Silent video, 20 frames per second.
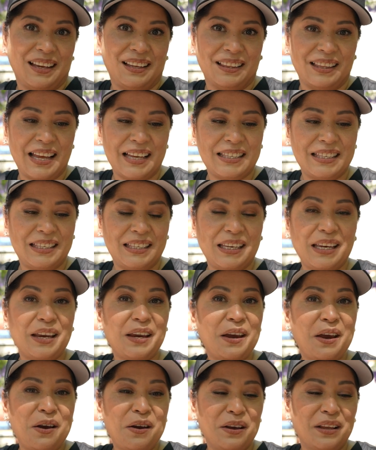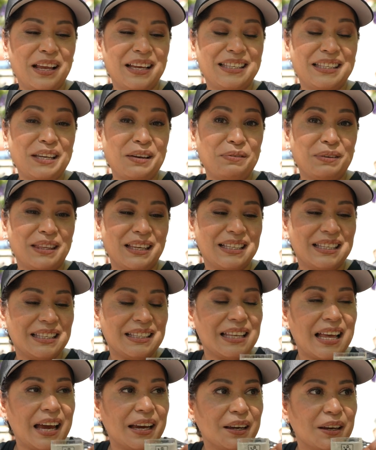Let's see what this is
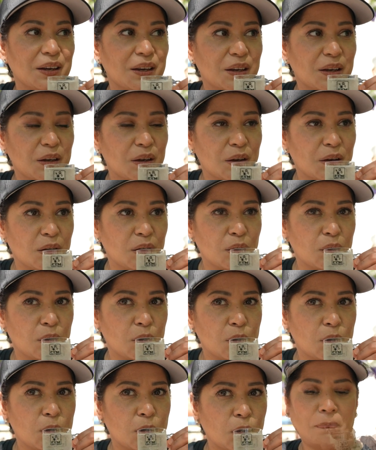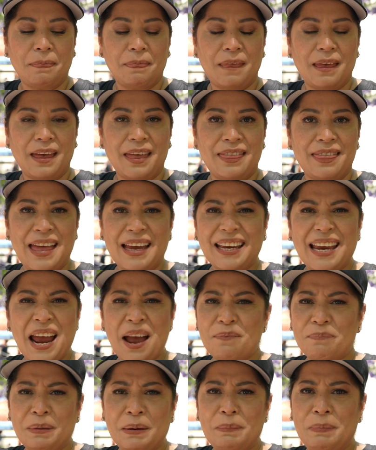like. That
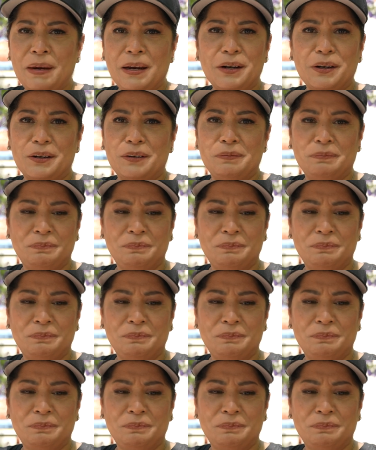can't be beer.